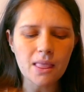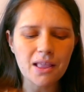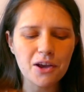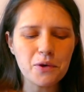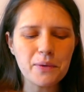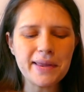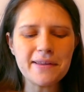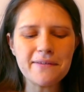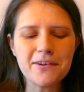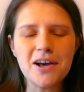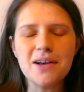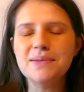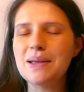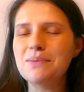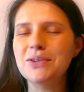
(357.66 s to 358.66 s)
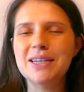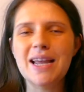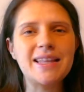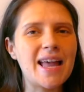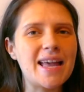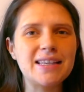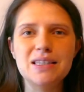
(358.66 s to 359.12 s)
Queen of Cups, I'm just
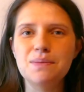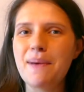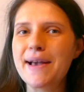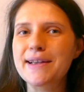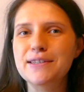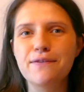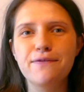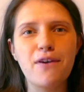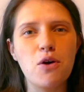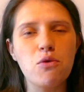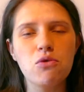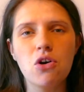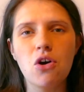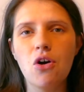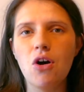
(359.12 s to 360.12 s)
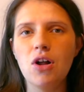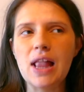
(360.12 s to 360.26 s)
going to expect a phone call,